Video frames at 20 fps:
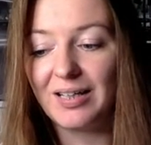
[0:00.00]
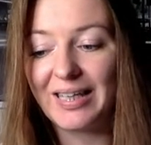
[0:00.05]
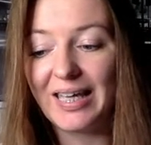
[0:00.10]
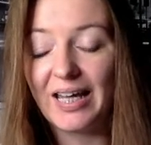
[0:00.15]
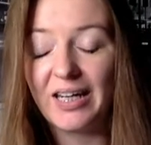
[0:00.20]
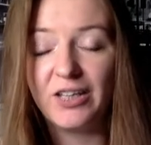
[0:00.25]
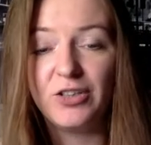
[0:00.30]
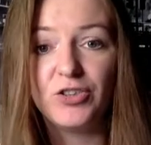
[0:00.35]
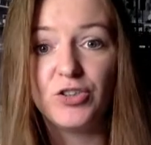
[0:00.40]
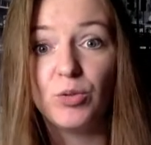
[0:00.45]

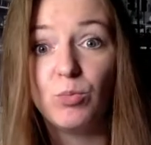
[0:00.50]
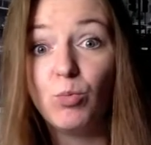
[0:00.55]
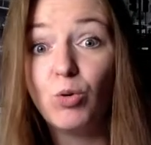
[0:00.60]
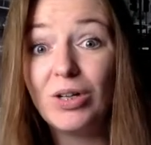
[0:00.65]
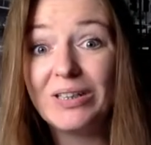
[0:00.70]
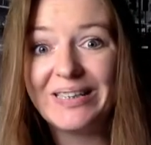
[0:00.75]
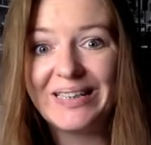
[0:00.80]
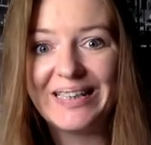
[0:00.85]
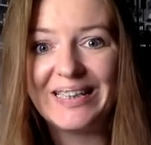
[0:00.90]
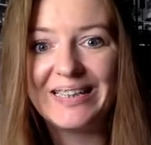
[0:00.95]
get into
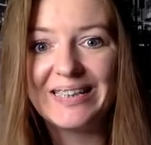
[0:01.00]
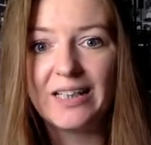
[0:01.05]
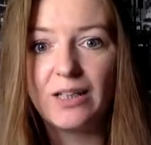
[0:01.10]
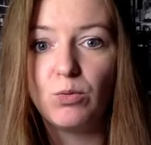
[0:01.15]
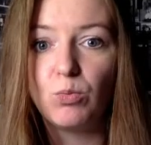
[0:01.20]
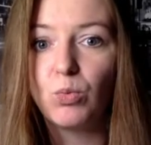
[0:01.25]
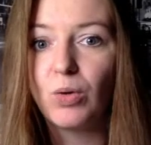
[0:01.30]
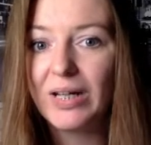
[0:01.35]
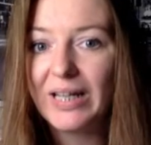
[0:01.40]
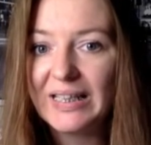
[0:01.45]
more
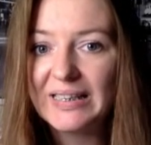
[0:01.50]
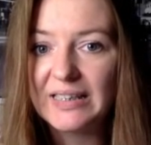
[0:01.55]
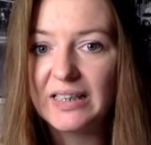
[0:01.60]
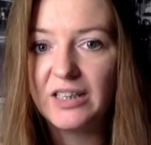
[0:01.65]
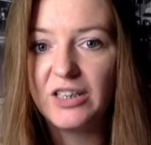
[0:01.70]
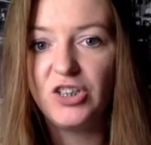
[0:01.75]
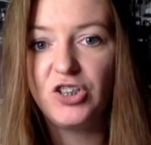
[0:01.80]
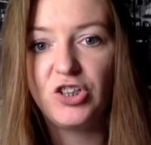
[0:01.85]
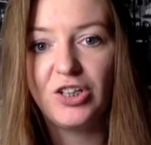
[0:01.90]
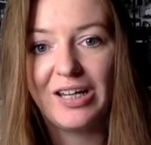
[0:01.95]
detail what is
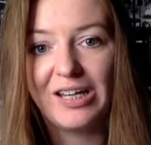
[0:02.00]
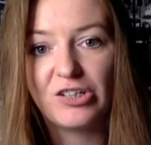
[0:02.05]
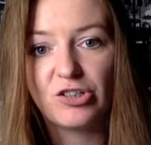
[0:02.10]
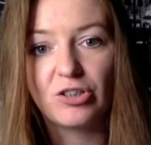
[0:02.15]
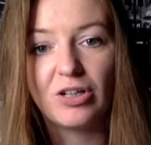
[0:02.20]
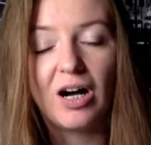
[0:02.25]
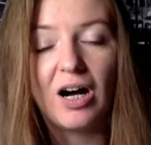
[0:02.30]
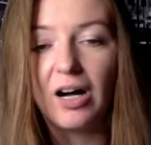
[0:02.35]
initiation,